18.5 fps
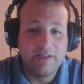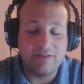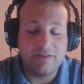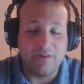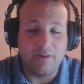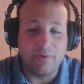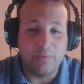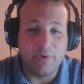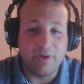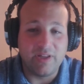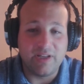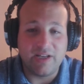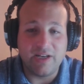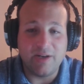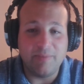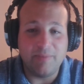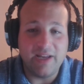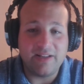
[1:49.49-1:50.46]
So they're really
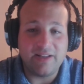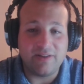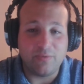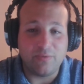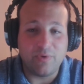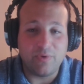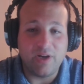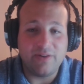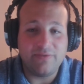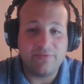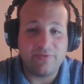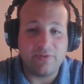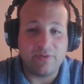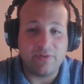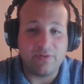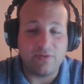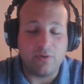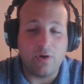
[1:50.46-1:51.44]
going to make the rough ah.
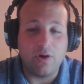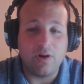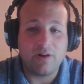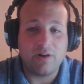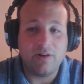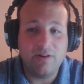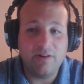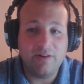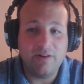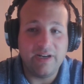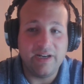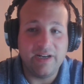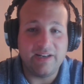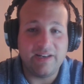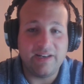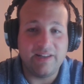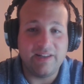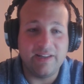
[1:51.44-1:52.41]
longer
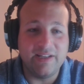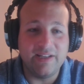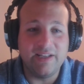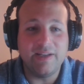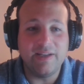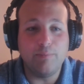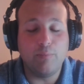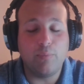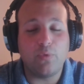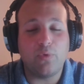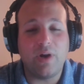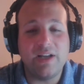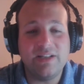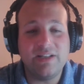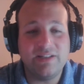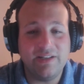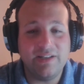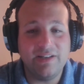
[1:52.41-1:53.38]
in the
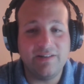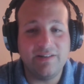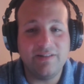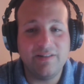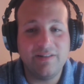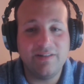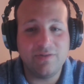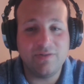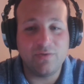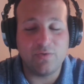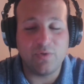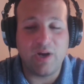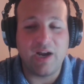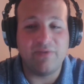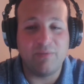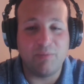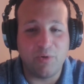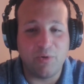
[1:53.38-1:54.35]
Bryson
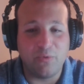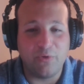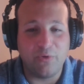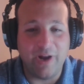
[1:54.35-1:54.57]
drivable